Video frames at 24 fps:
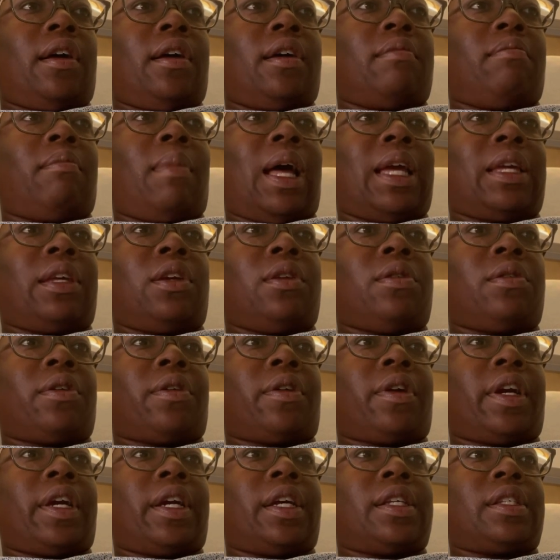my
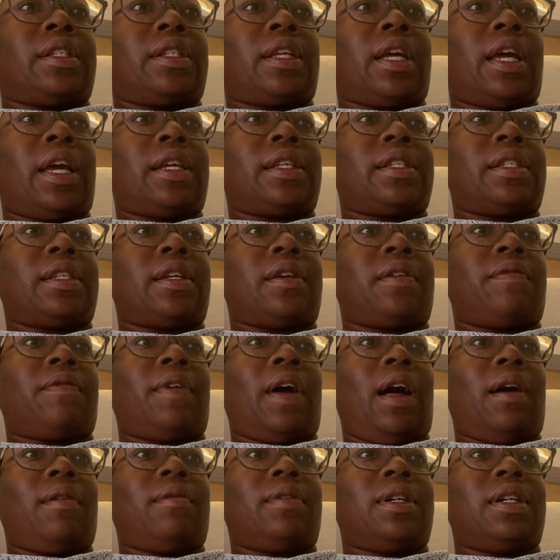uterus as if
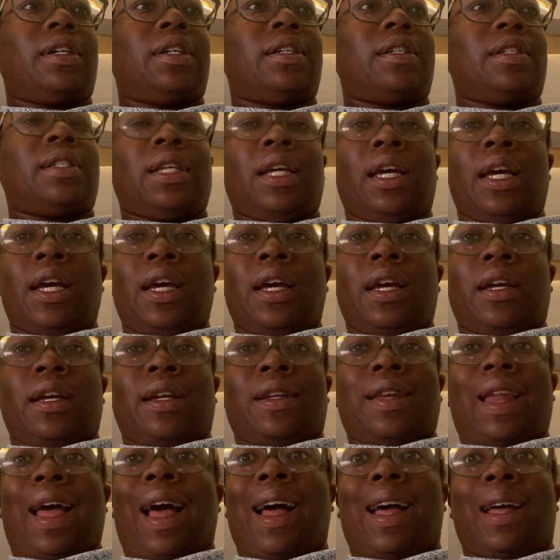I was
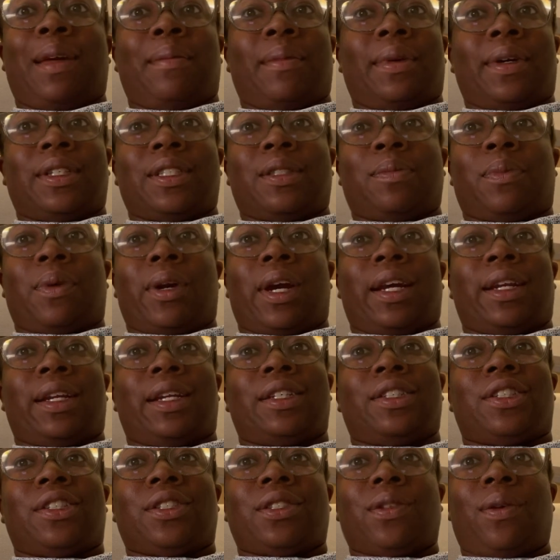9 months
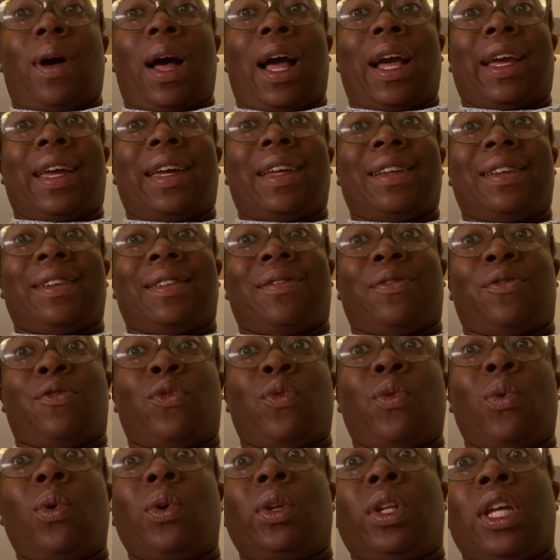pregnant, just so I can
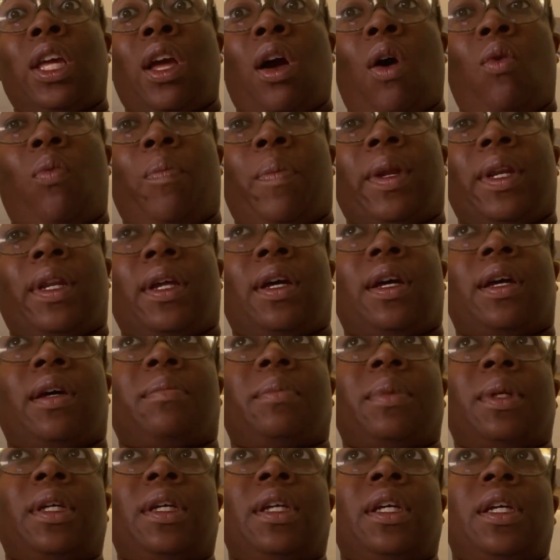fully open up,
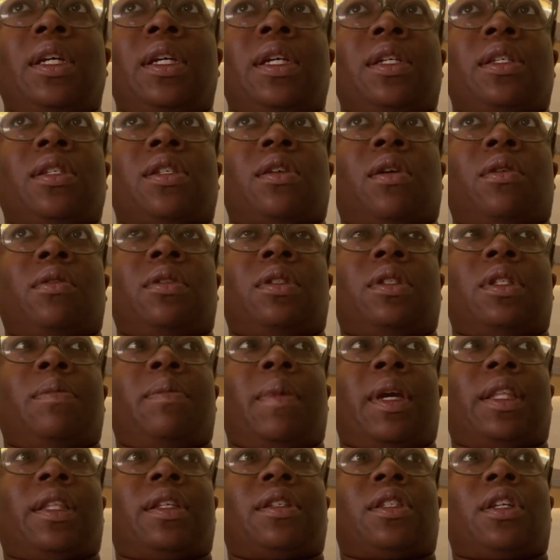so to
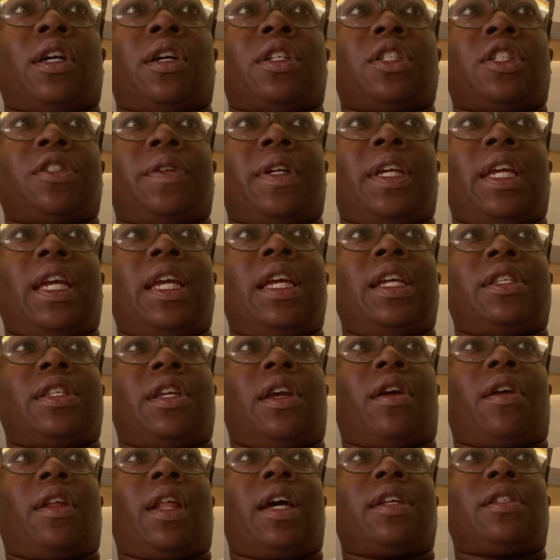make the surgery
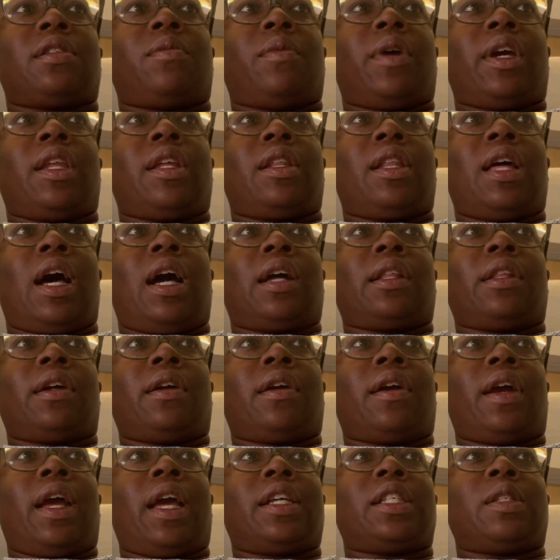easier. That's the way the
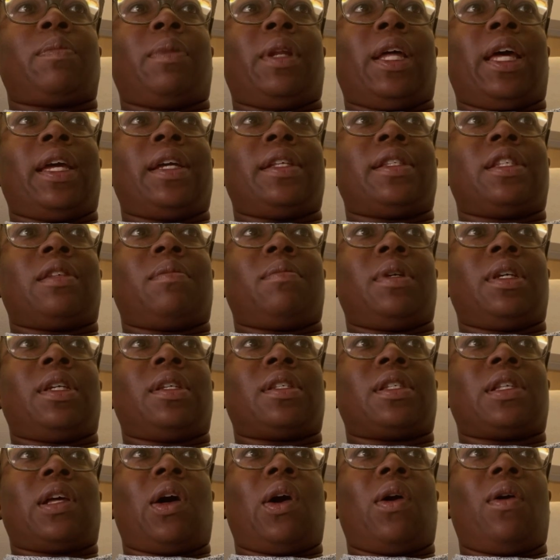doctor explained to me.
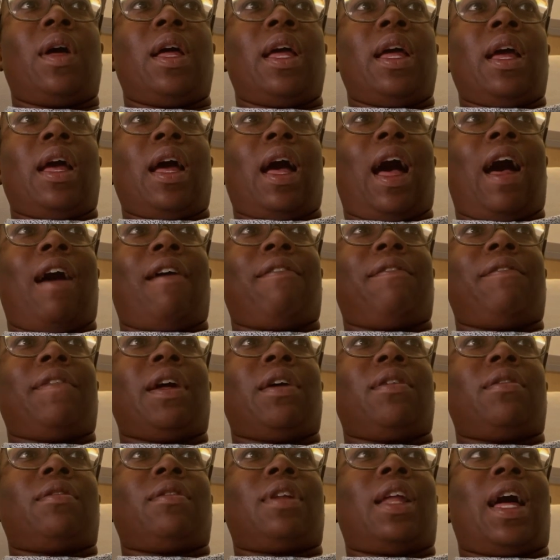So I
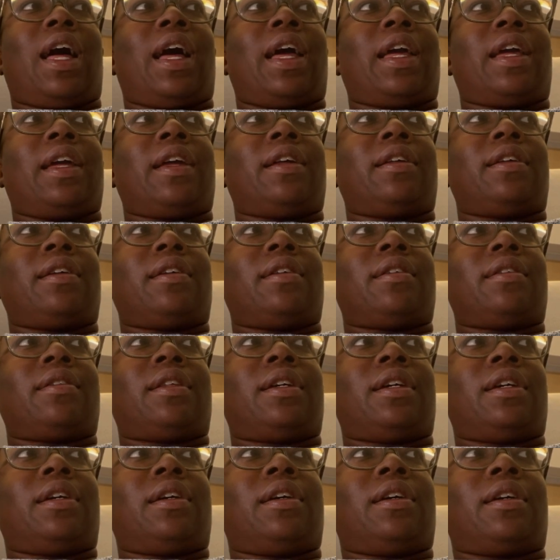felt like
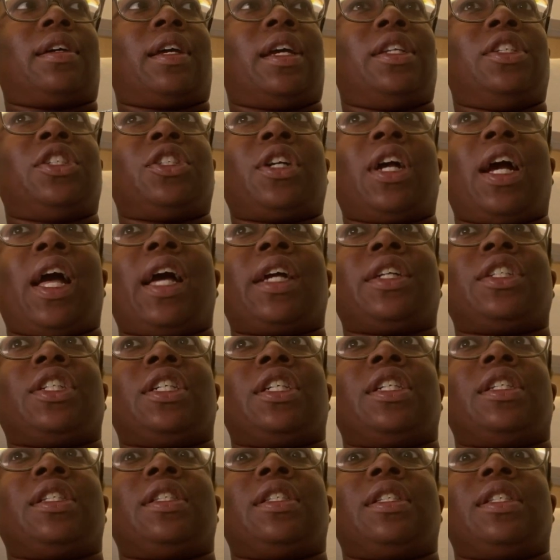the
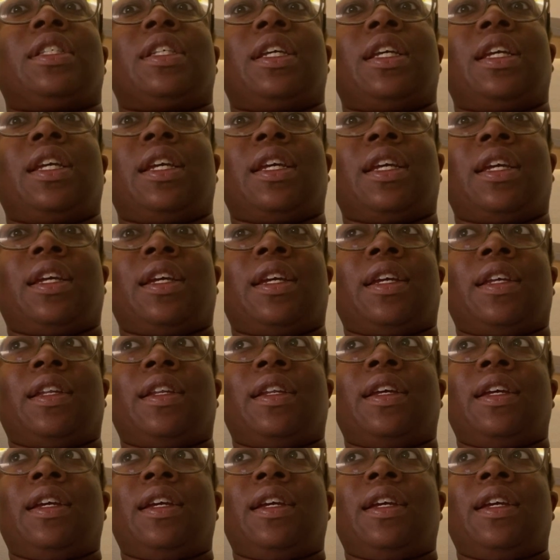contractions and,